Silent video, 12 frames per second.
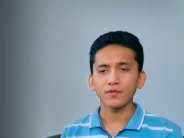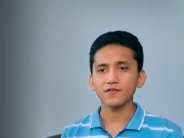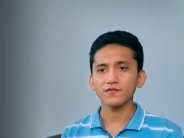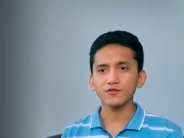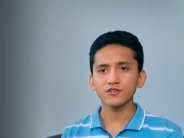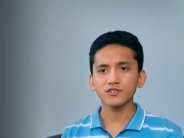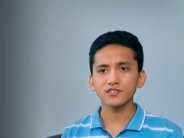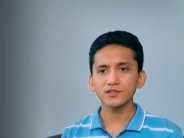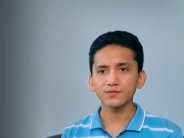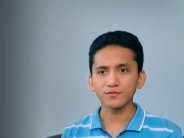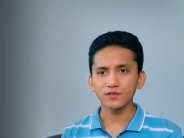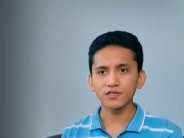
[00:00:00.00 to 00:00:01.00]
My future
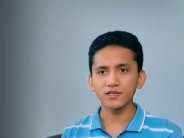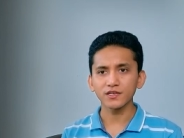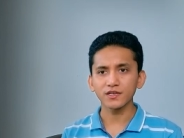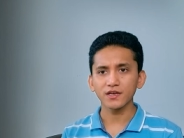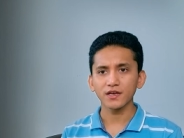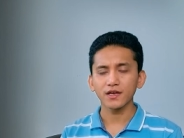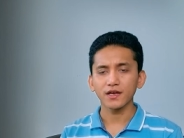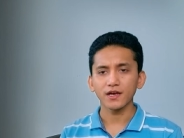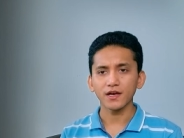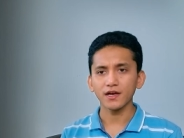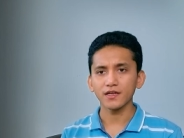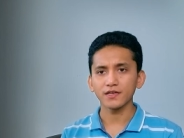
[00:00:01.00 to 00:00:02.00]
seemed bleak,
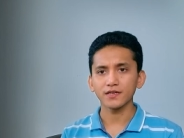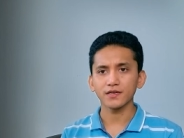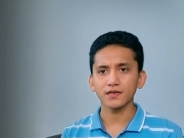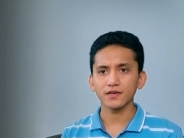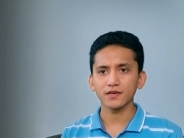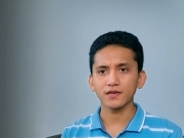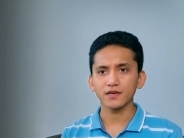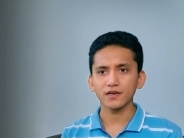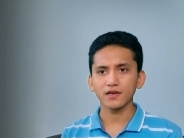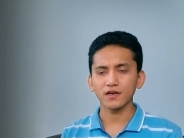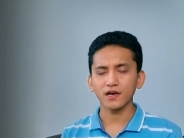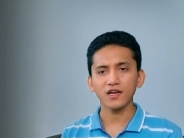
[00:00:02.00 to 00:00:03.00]
and uh,
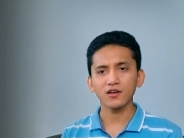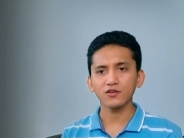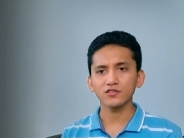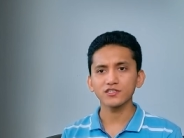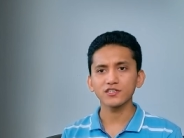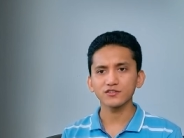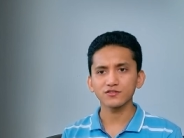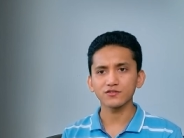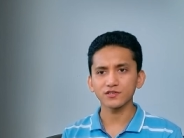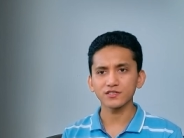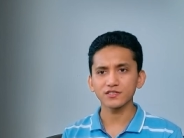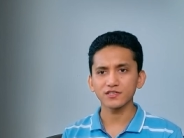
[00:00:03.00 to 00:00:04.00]
I lost
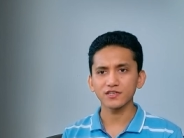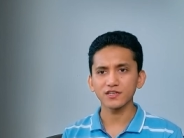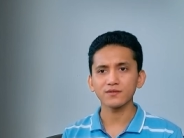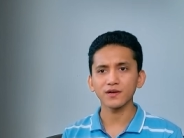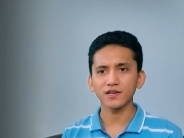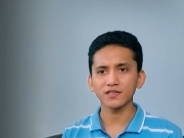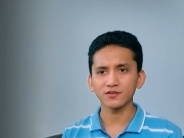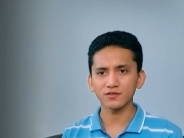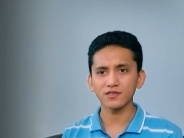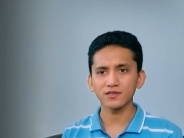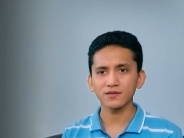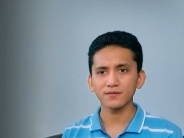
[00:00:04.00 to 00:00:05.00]
interest in my
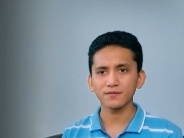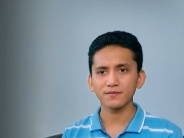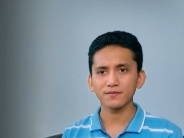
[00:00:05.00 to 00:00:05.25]
duty.